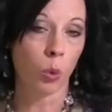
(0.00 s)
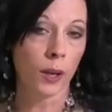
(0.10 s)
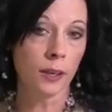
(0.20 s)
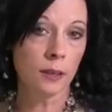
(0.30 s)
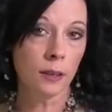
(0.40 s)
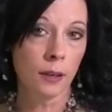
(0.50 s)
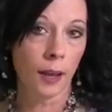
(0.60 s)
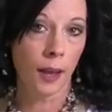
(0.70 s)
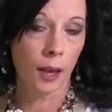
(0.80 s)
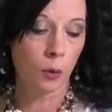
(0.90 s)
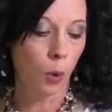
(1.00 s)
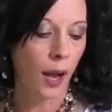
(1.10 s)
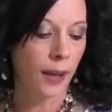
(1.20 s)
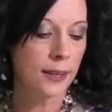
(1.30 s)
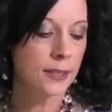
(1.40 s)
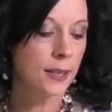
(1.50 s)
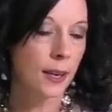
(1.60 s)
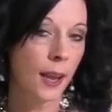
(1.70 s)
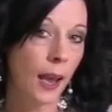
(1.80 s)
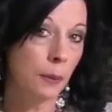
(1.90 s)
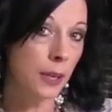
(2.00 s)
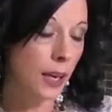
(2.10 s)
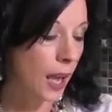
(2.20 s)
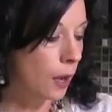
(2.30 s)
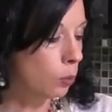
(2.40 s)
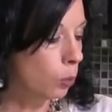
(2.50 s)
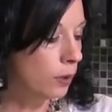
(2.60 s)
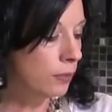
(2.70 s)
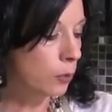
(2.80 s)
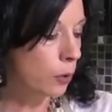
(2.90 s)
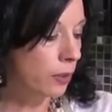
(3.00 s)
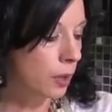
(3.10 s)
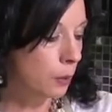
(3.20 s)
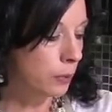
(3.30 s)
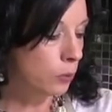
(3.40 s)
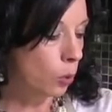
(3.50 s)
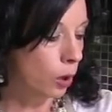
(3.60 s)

one egg white, I'm gonna add 1 4th cup of